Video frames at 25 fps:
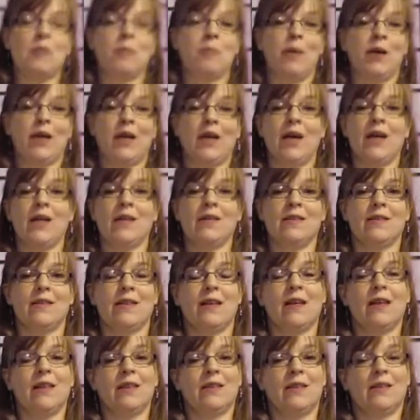
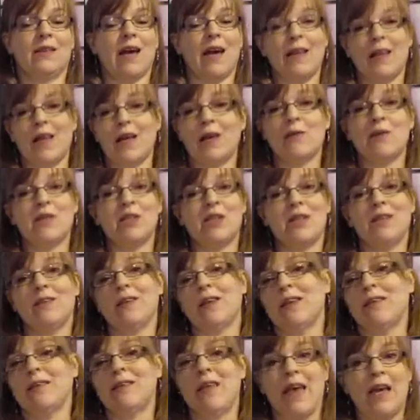because sign language is
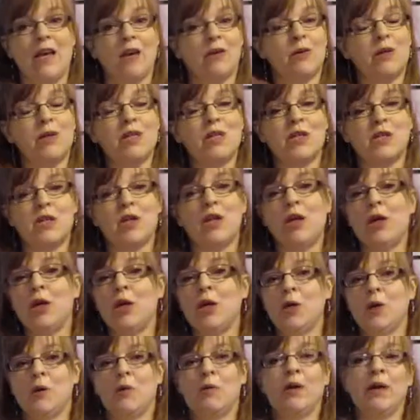a language
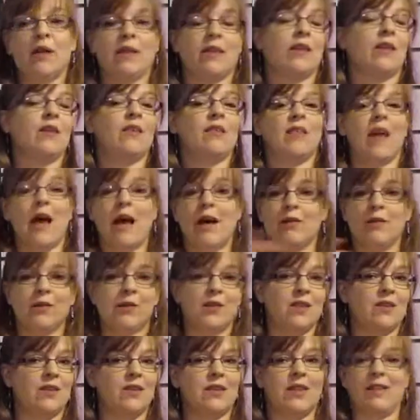with
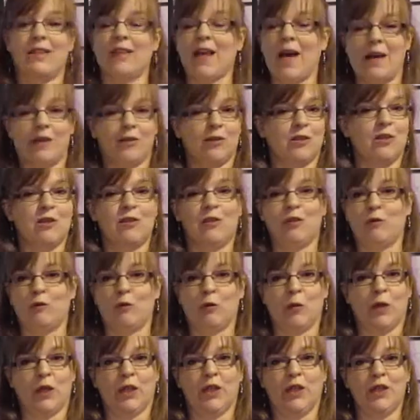thousands and thousands of
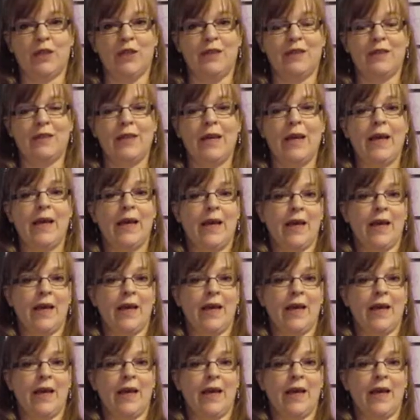words,